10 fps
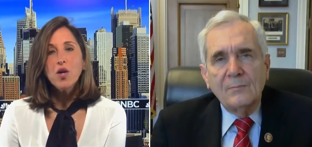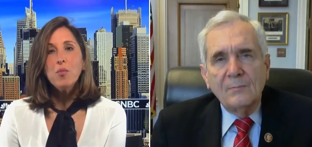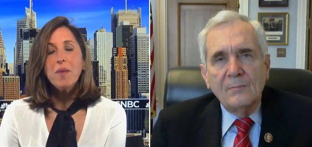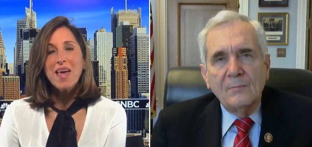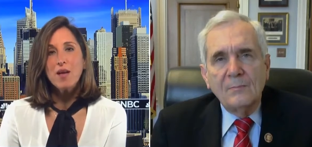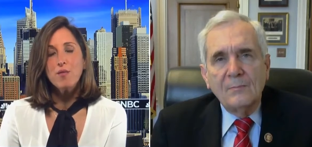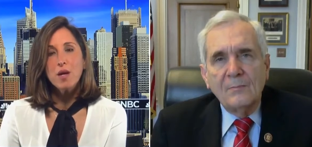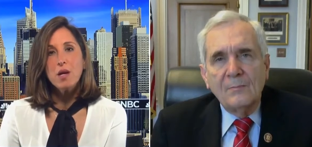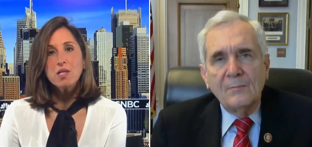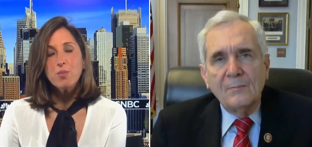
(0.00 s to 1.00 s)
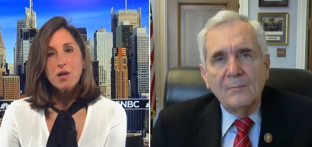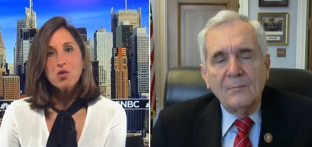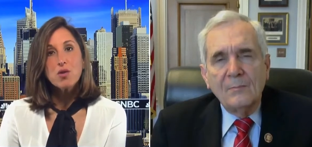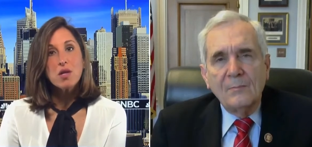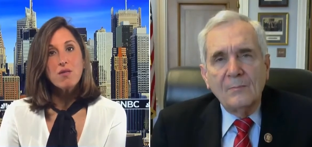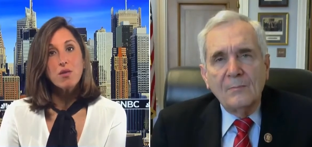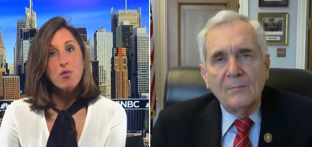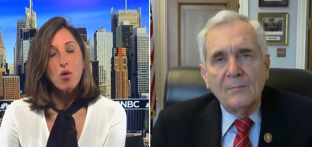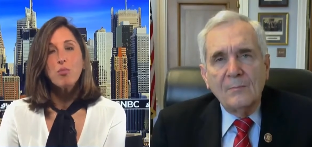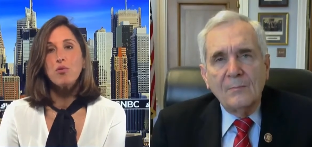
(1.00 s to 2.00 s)
Speaker 1: do you make of it, especially given your
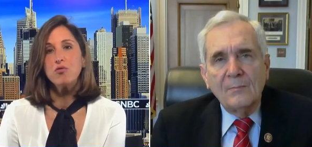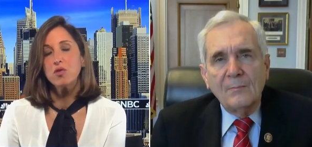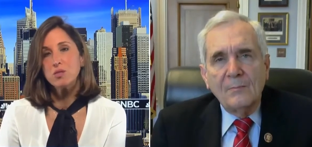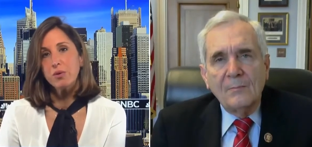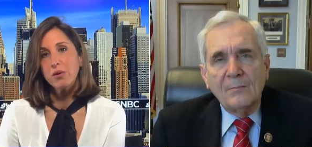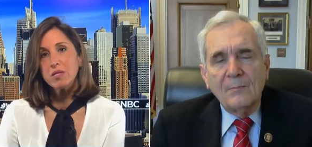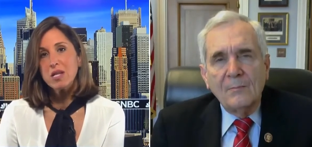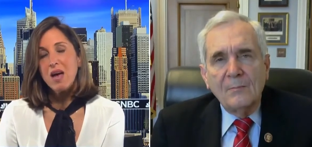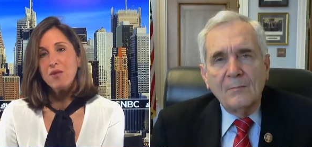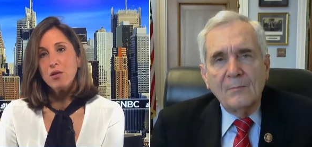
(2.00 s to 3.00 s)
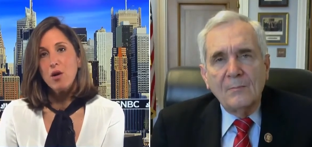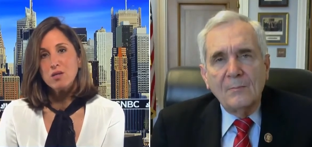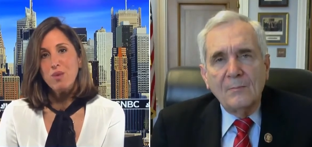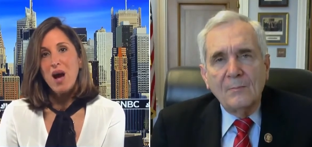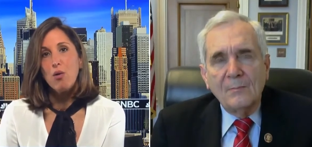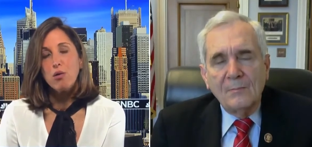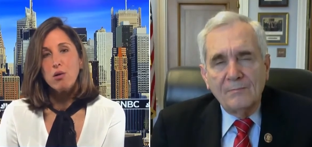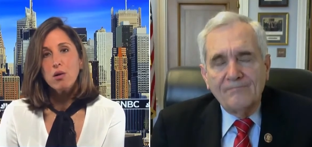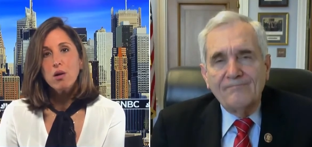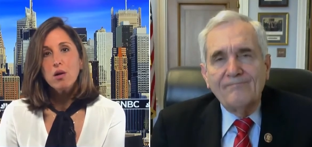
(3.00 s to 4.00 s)
own personal experience in having lost power
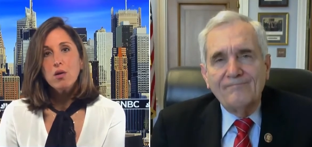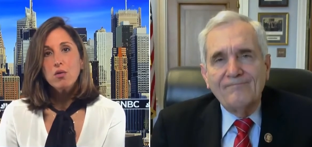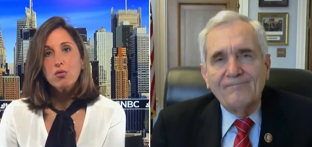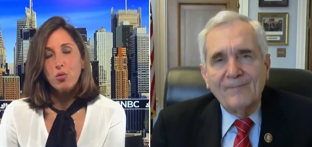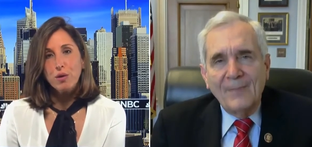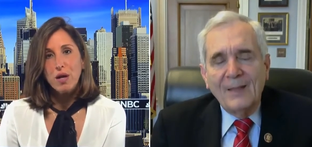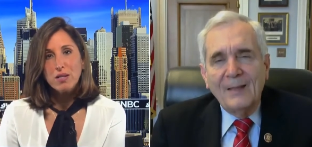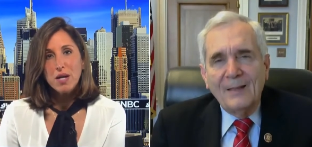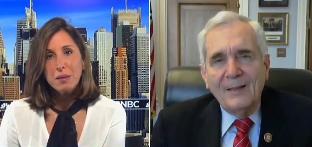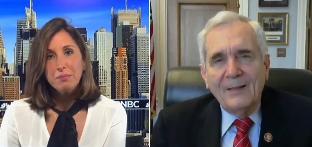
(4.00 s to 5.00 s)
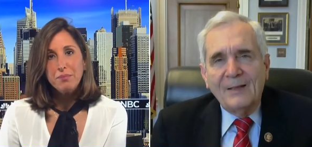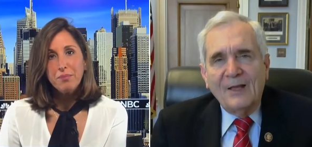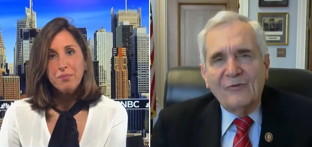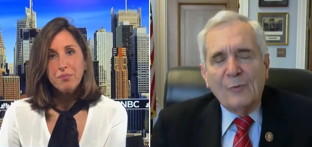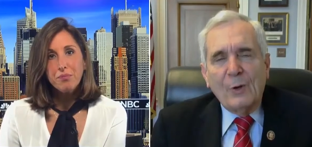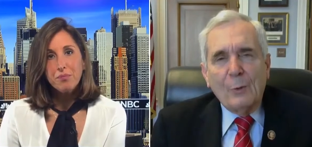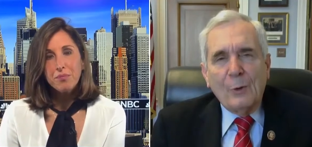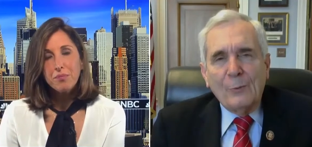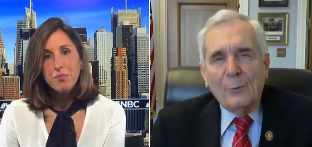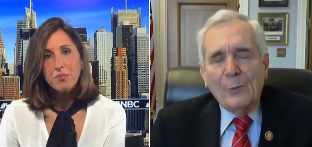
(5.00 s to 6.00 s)
during that time? Yes, we
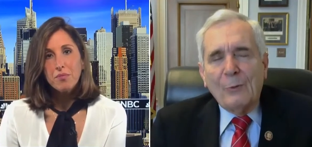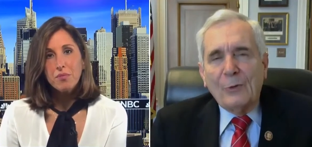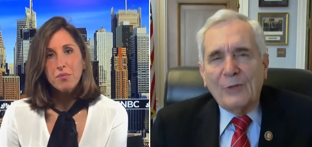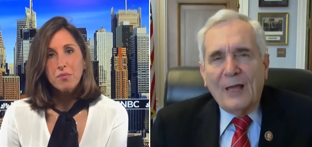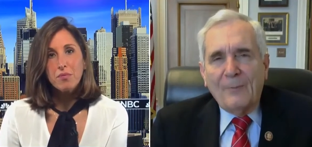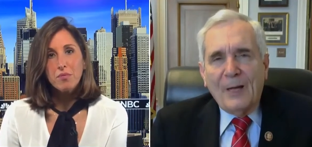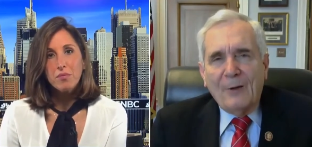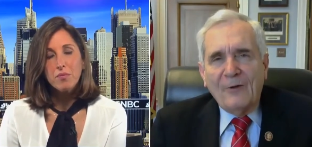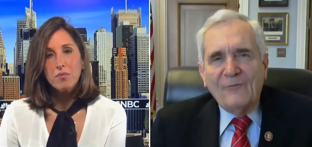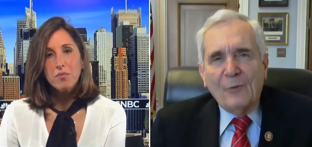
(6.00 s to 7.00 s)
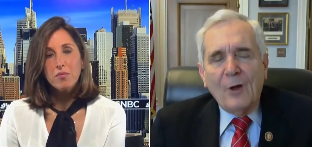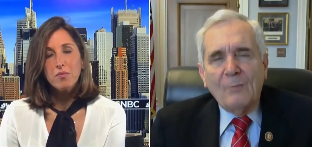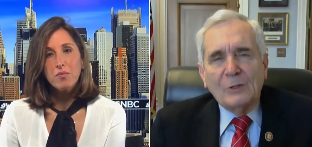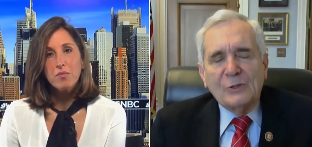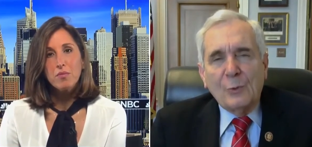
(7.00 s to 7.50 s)
were
Speaker 2: we were without power for almost a